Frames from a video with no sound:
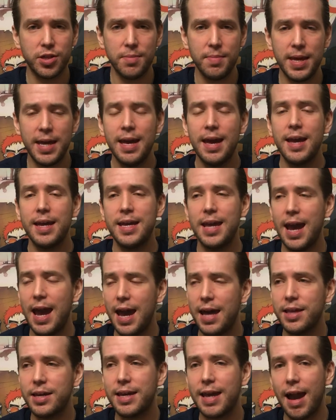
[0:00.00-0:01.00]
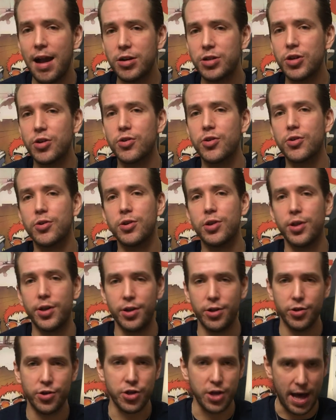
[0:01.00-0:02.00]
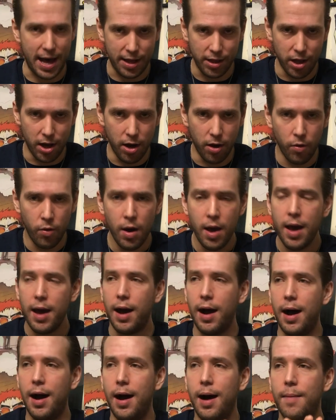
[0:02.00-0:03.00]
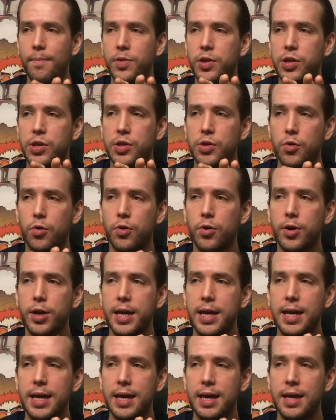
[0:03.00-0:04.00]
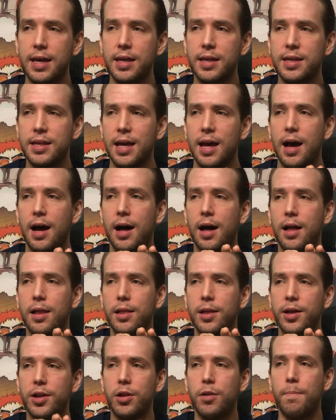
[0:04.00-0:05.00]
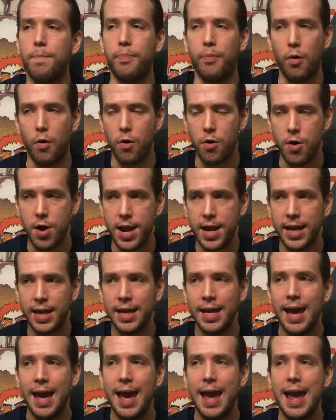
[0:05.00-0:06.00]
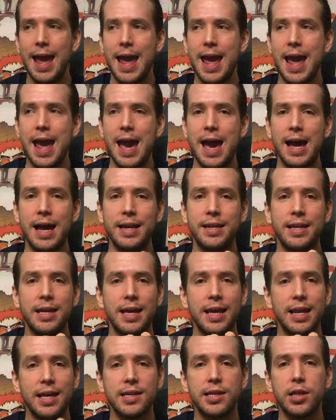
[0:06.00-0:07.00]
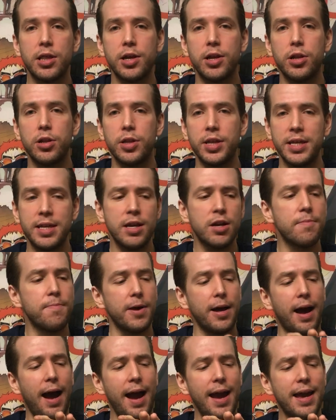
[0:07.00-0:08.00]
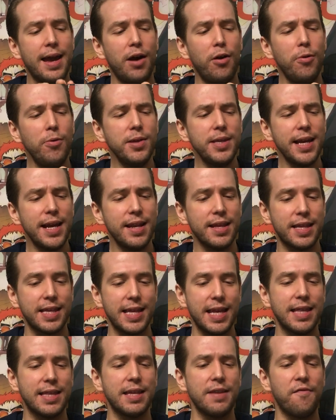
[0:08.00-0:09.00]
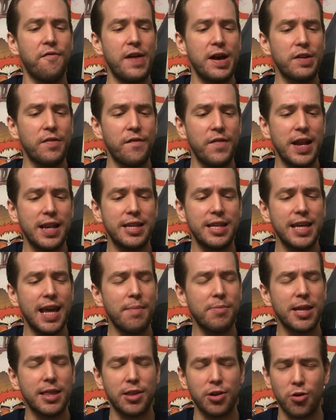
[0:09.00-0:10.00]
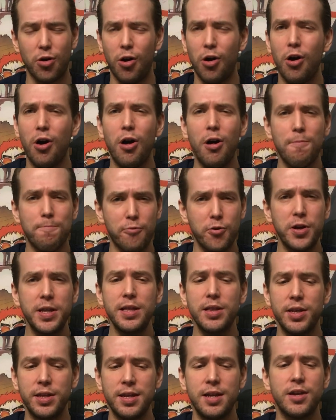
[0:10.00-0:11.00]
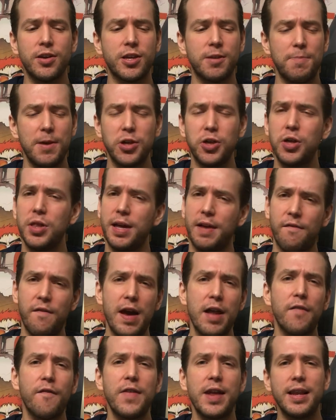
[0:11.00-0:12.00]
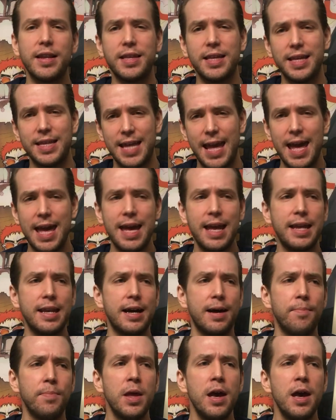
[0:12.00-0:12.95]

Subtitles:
to me. Yeah, the characters are a little shallow. The story is a little boring. And it is a little linear, but I always had a sense in Final Fantasy games that they're all pretty linear, especially like Final Fantasy X,